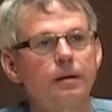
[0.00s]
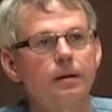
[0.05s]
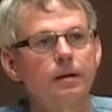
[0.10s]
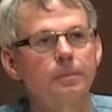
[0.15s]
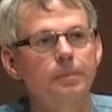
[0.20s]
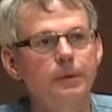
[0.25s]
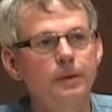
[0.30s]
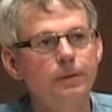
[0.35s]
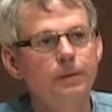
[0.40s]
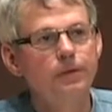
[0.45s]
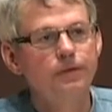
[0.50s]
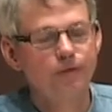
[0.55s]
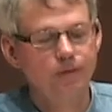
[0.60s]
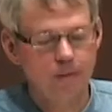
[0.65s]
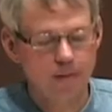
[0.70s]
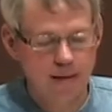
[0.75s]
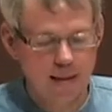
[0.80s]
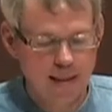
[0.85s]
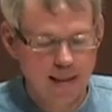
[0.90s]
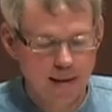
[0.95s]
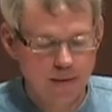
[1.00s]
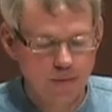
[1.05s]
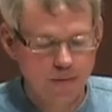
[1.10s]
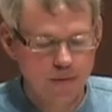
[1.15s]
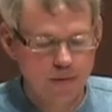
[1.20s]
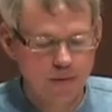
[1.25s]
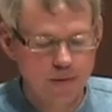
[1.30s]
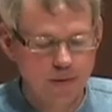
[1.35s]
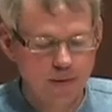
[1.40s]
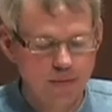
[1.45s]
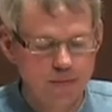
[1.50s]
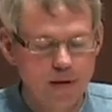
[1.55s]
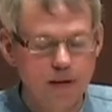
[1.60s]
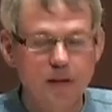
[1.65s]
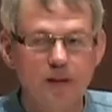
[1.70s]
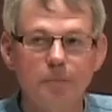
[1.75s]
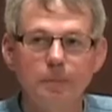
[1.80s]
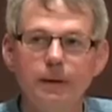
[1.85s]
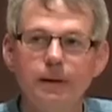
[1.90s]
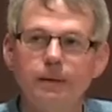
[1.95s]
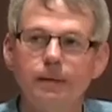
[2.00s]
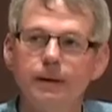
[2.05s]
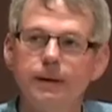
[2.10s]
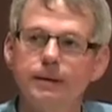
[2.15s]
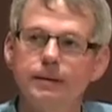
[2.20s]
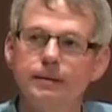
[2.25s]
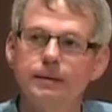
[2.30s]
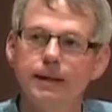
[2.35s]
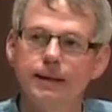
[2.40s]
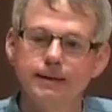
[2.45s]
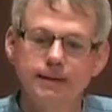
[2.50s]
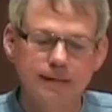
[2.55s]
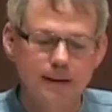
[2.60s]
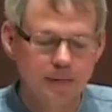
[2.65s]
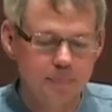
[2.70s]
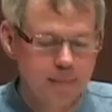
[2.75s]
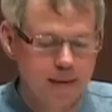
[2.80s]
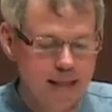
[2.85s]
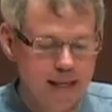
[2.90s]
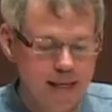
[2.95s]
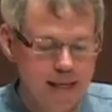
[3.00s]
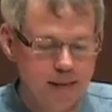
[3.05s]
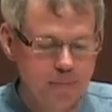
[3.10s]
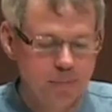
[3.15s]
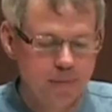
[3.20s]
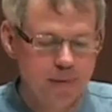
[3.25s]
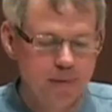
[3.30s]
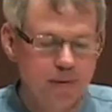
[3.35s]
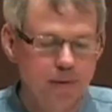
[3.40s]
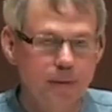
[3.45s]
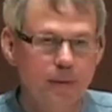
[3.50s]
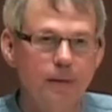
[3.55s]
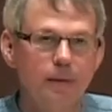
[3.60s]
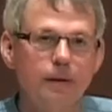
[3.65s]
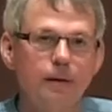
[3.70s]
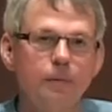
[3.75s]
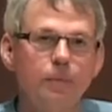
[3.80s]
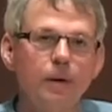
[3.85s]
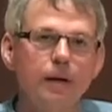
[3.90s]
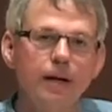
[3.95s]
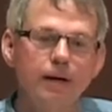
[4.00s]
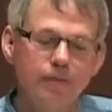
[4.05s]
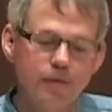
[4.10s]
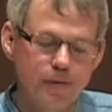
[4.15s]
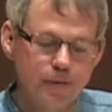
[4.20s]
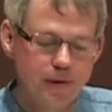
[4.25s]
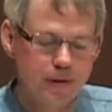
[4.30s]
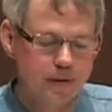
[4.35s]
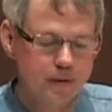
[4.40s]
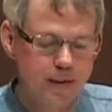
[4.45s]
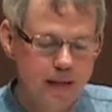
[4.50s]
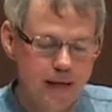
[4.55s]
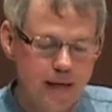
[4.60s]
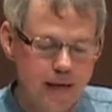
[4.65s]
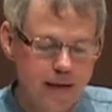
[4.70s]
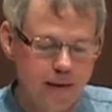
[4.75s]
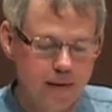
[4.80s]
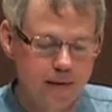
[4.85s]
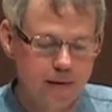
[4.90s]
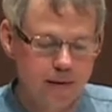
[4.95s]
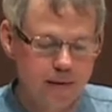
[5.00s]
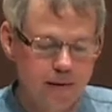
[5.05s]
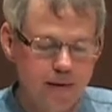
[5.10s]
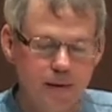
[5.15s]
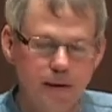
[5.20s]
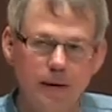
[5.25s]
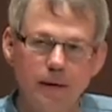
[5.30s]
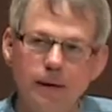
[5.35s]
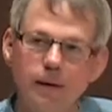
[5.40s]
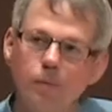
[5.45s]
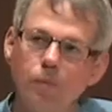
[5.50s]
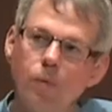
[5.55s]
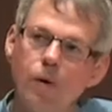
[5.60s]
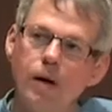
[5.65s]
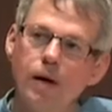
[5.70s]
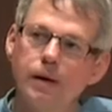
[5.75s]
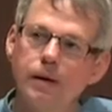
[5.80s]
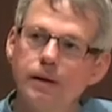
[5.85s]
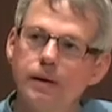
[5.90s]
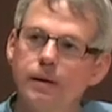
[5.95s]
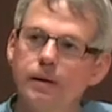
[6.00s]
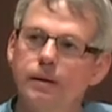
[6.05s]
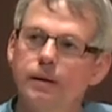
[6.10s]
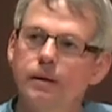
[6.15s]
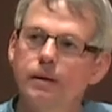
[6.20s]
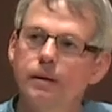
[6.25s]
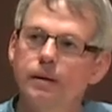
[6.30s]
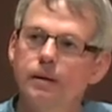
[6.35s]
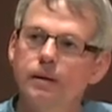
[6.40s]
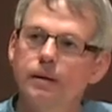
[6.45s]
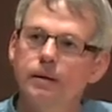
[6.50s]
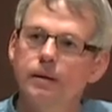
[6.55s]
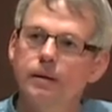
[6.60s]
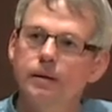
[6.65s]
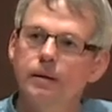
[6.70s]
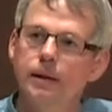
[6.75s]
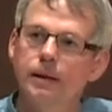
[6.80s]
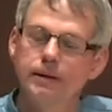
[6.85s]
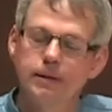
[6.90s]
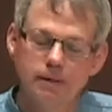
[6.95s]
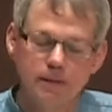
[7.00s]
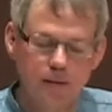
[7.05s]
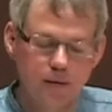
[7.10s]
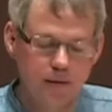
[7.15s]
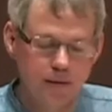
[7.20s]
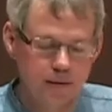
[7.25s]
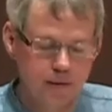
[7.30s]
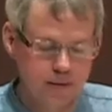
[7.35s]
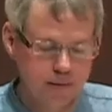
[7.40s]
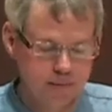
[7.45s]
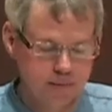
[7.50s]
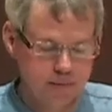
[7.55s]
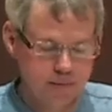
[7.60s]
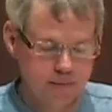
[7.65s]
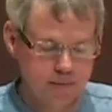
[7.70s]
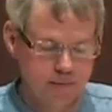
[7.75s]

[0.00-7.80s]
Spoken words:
The beautiful house of the spirit sets up camp wherever there's air and water and song.